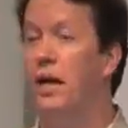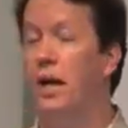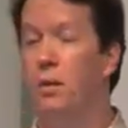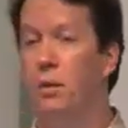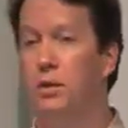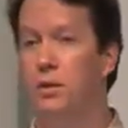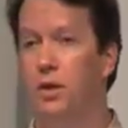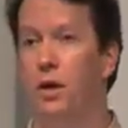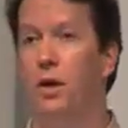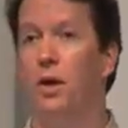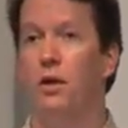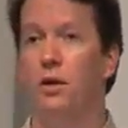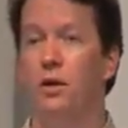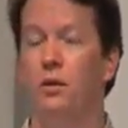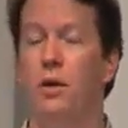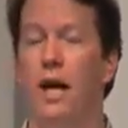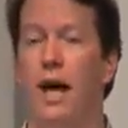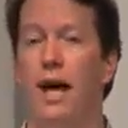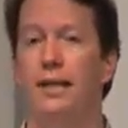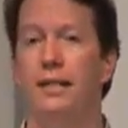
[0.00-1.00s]
I want to
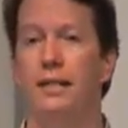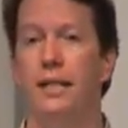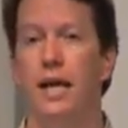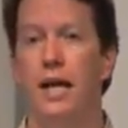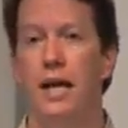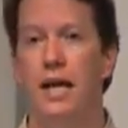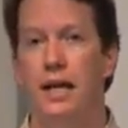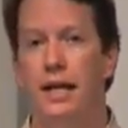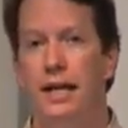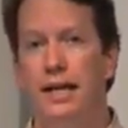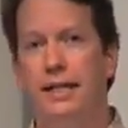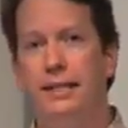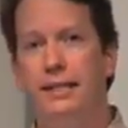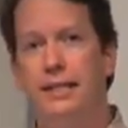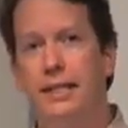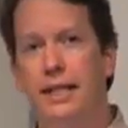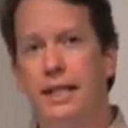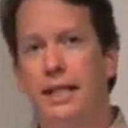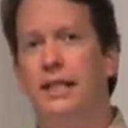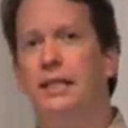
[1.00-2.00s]
argue that it is
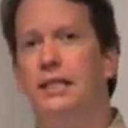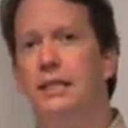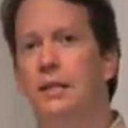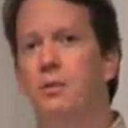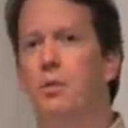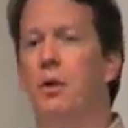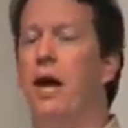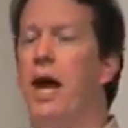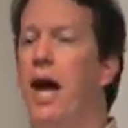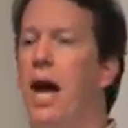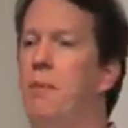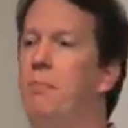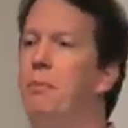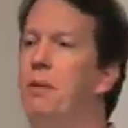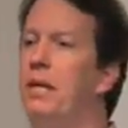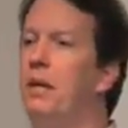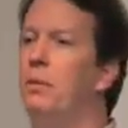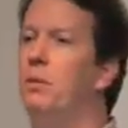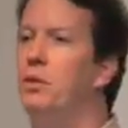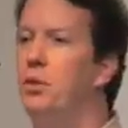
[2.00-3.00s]
things that were
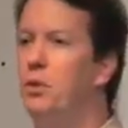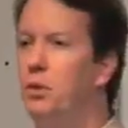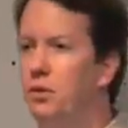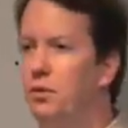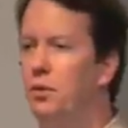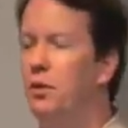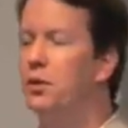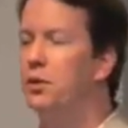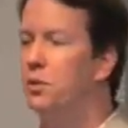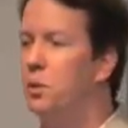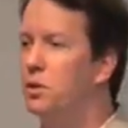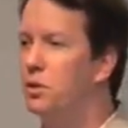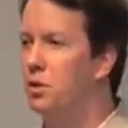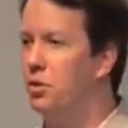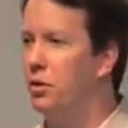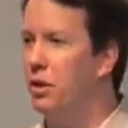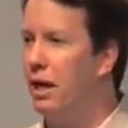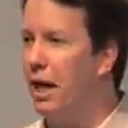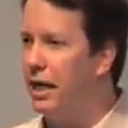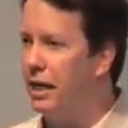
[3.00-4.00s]
happening when the universe was
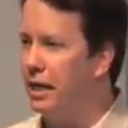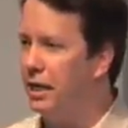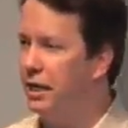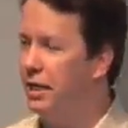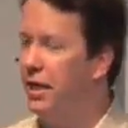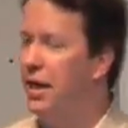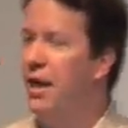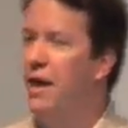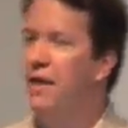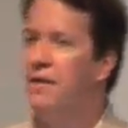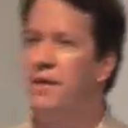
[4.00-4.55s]
created